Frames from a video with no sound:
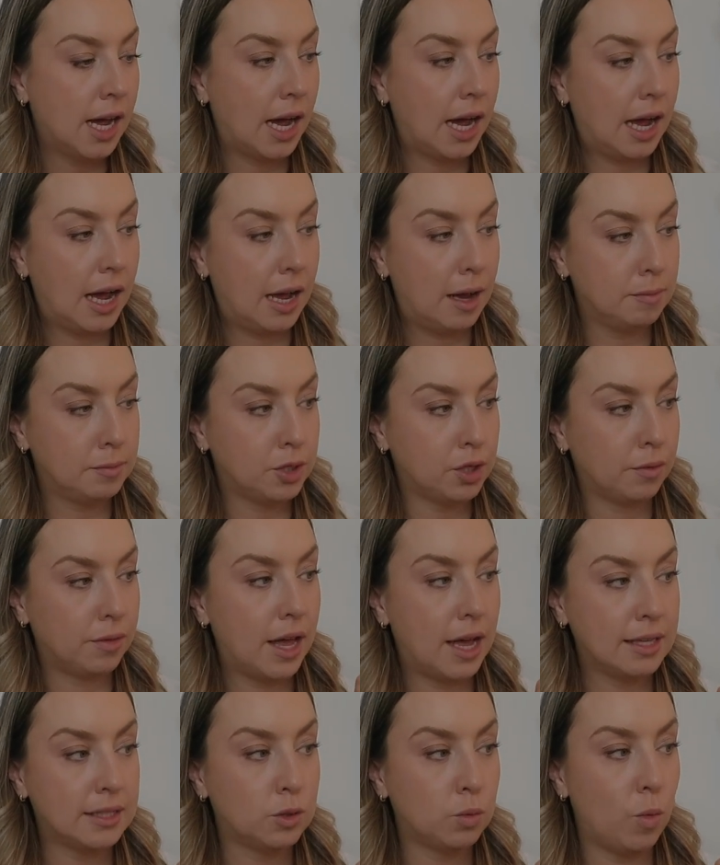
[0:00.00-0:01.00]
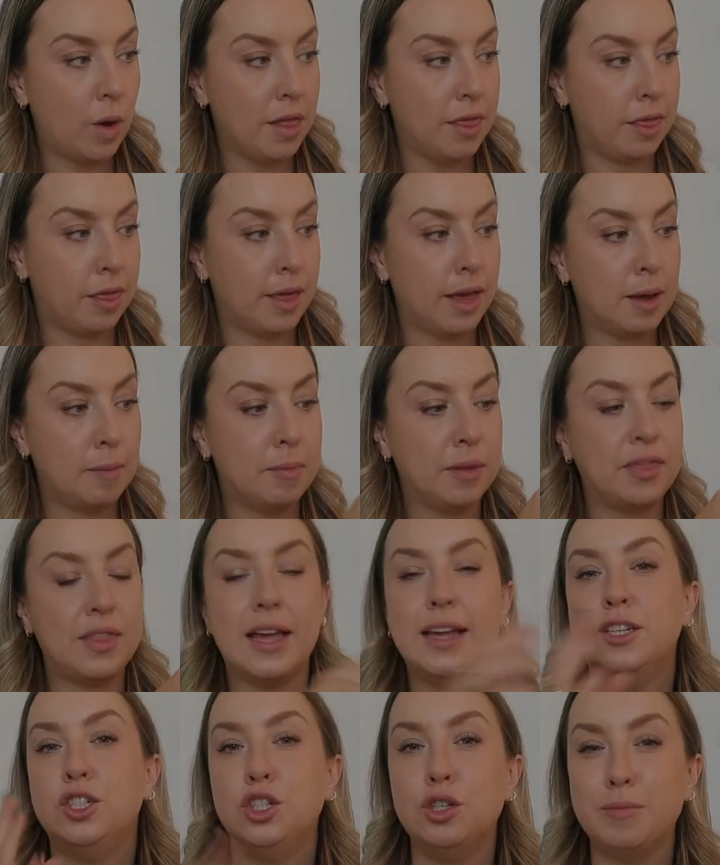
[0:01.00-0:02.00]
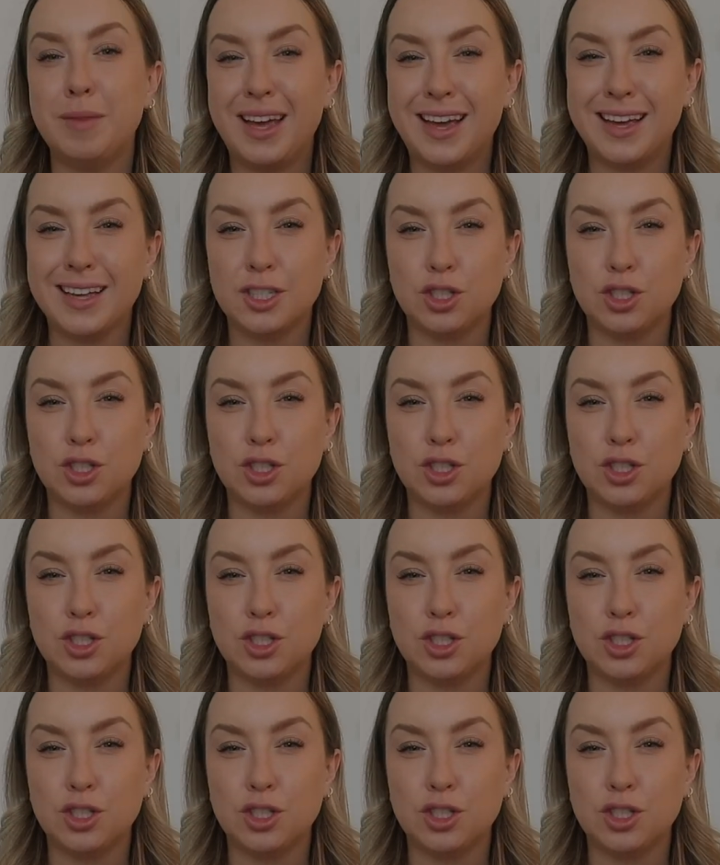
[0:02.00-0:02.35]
So that's one thing, but they do make